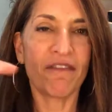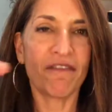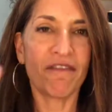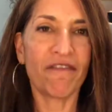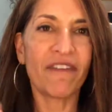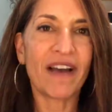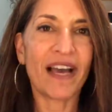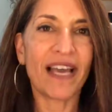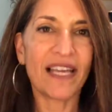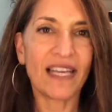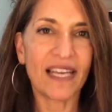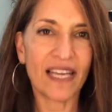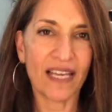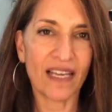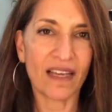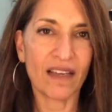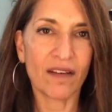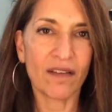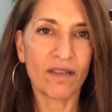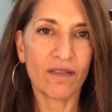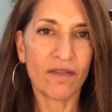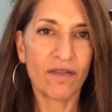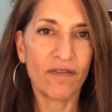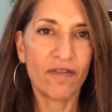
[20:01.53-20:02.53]
the
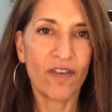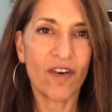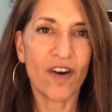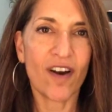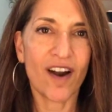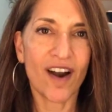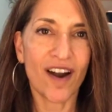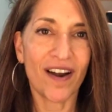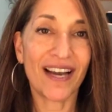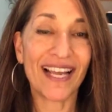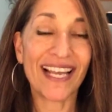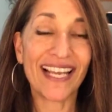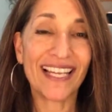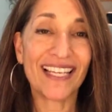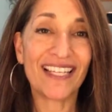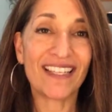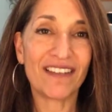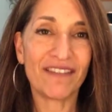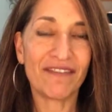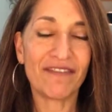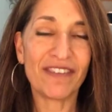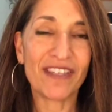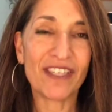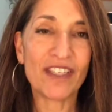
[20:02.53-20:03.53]
fighting for our
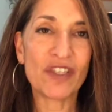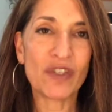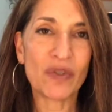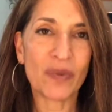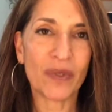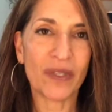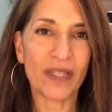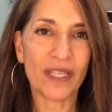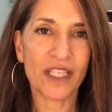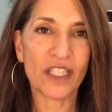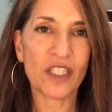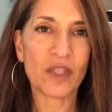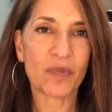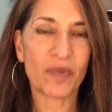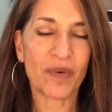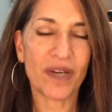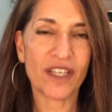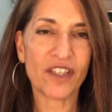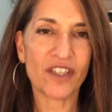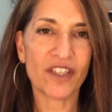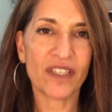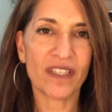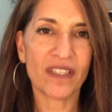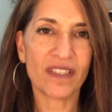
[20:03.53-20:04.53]
individual
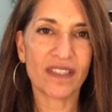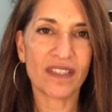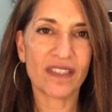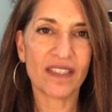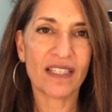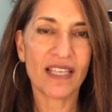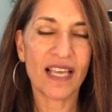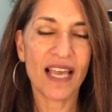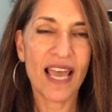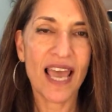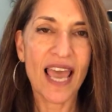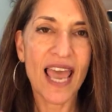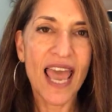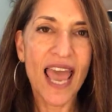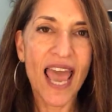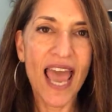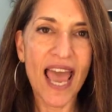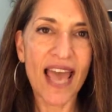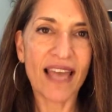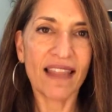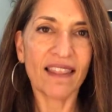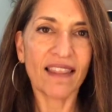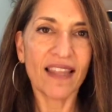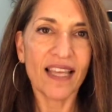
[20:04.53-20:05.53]
expressions
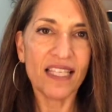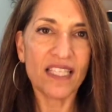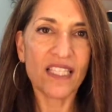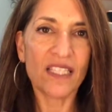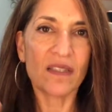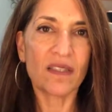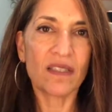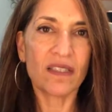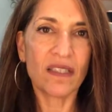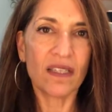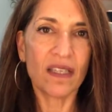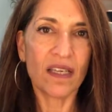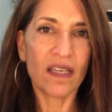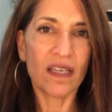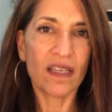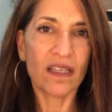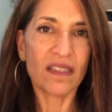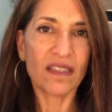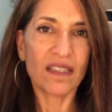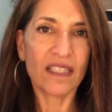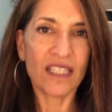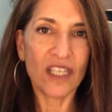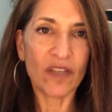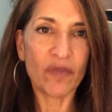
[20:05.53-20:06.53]
and let's
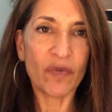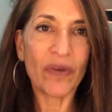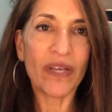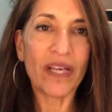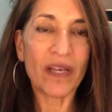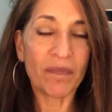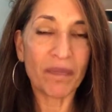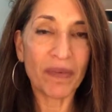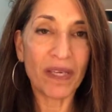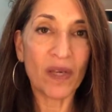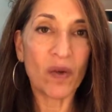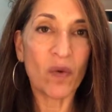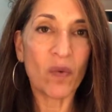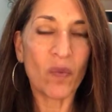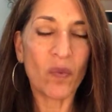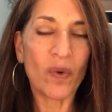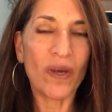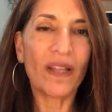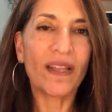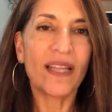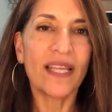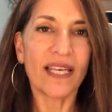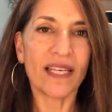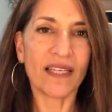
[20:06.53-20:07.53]
see if we can be
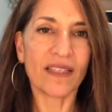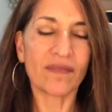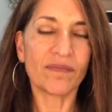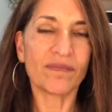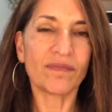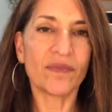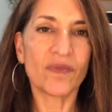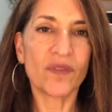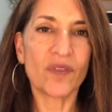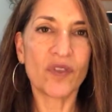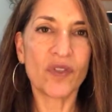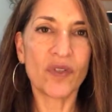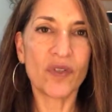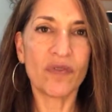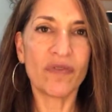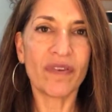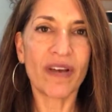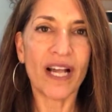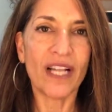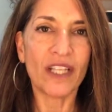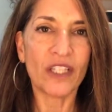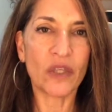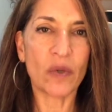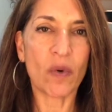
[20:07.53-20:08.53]
willing to
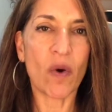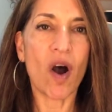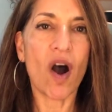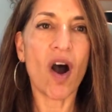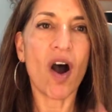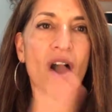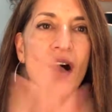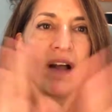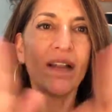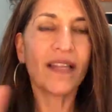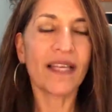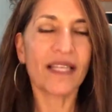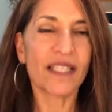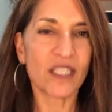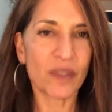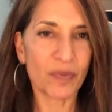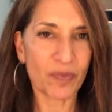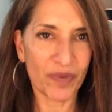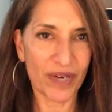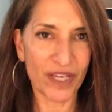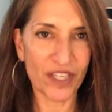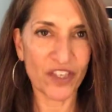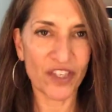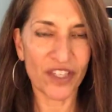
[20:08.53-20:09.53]
value all
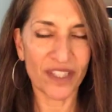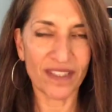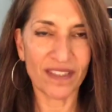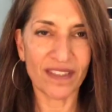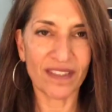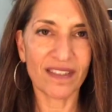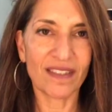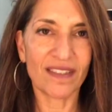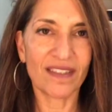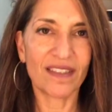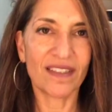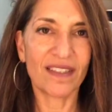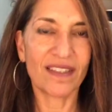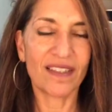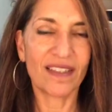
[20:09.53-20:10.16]
expressions.